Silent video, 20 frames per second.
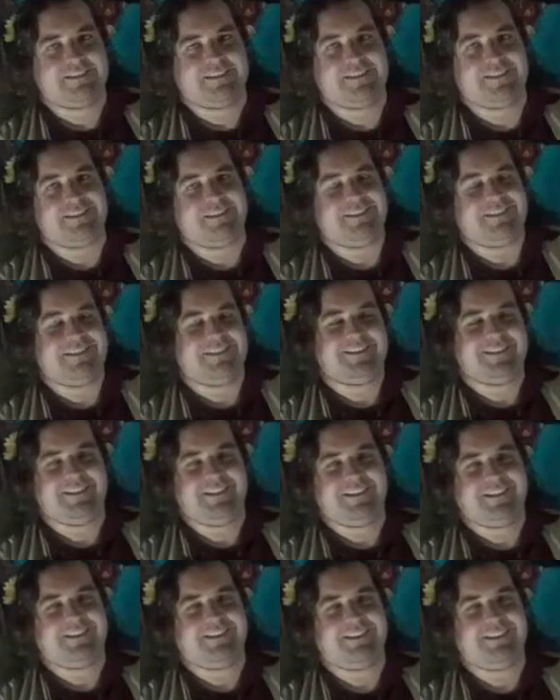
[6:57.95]

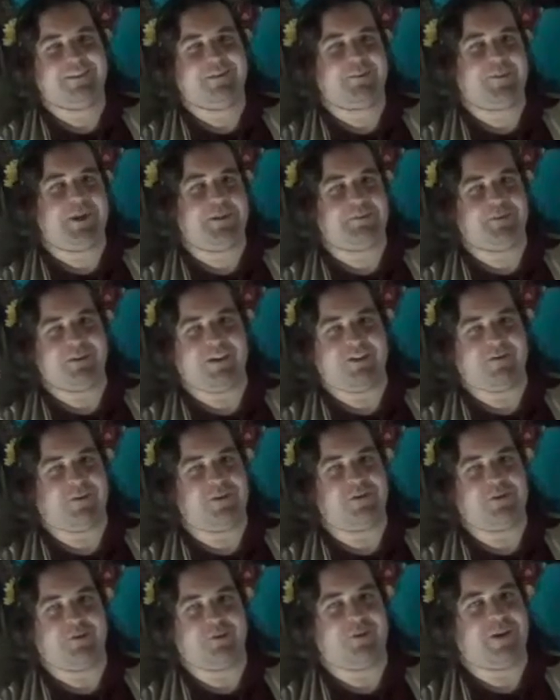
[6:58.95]
Huh. These people have
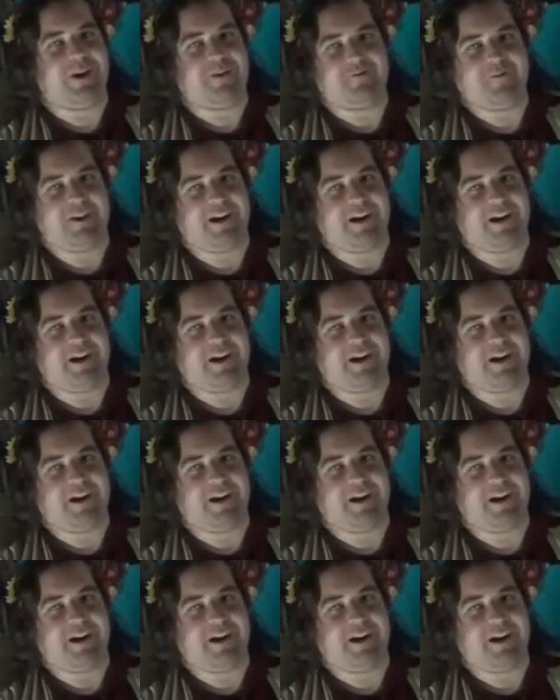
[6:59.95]
all the right